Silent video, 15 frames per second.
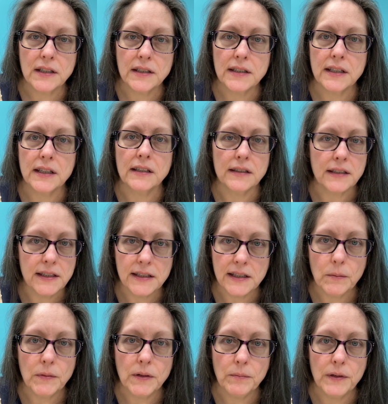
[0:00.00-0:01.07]
sticks. He
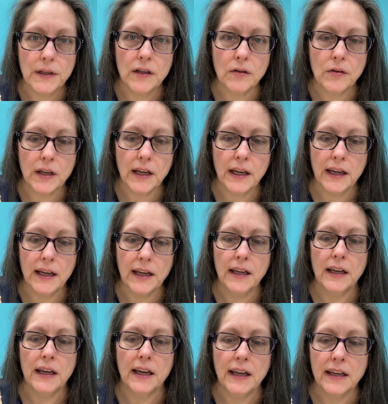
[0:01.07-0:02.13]
seemed to be okay.
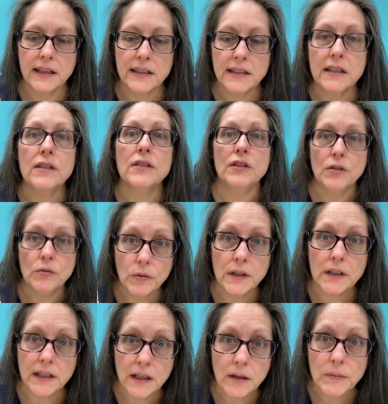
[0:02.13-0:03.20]
And I said, do you want
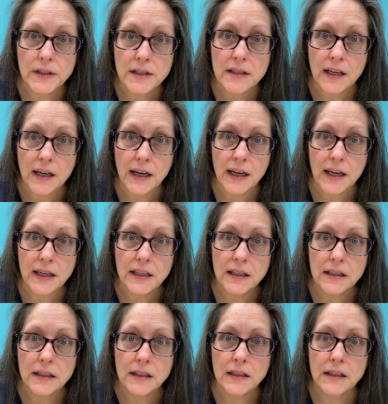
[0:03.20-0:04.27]
to come inside?
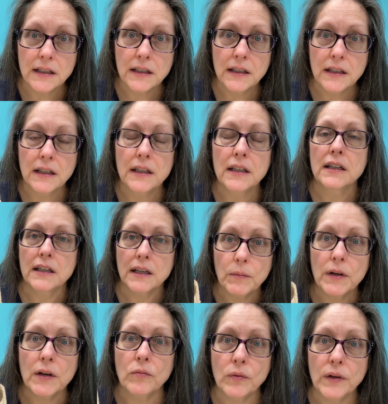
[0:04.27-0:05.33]
Come
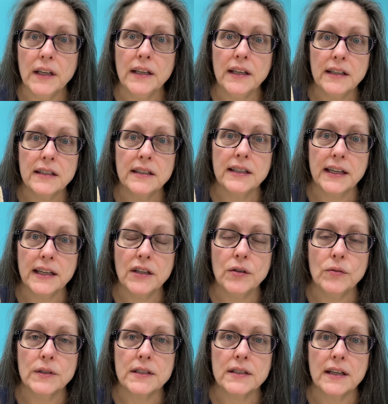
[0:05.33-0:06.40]
on, we need to take
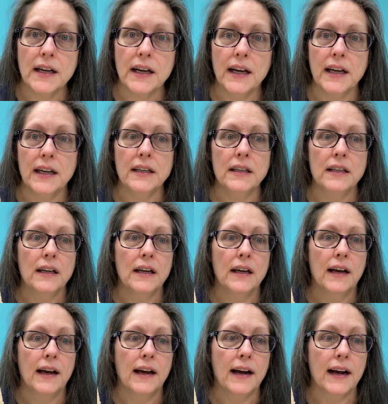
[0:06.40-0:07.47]
you inside.
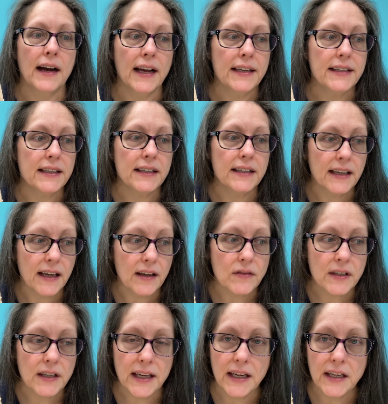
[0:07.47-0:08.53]
I didn't have the
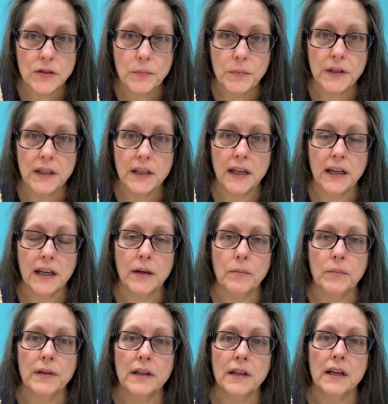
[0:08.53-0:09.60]
cage put
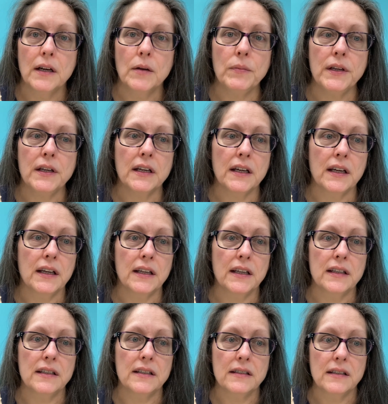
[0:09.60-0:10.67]
up
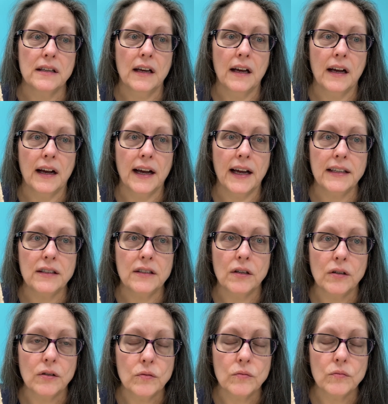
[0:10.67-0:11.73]
because I
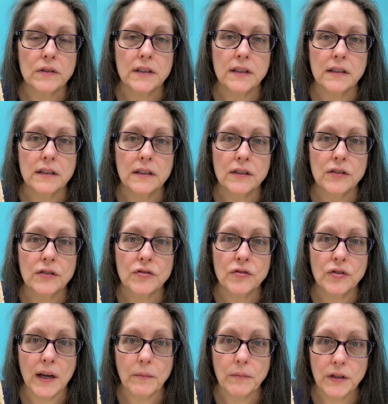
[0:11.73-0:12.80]
don't
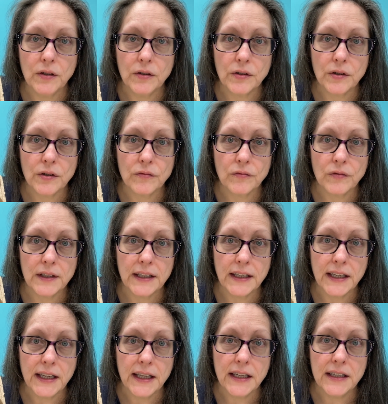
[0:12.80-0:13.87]
trap, neuter,
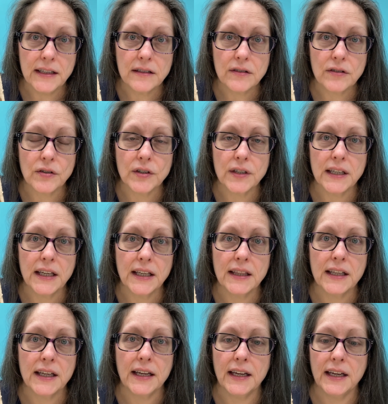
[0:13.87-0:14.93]
release or
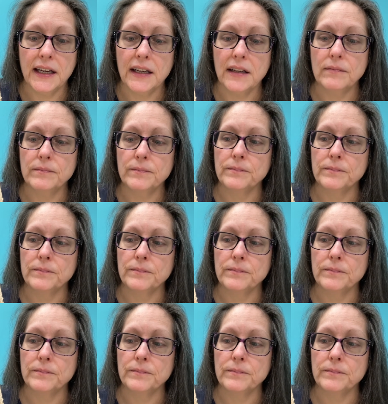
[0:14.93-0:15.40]
anything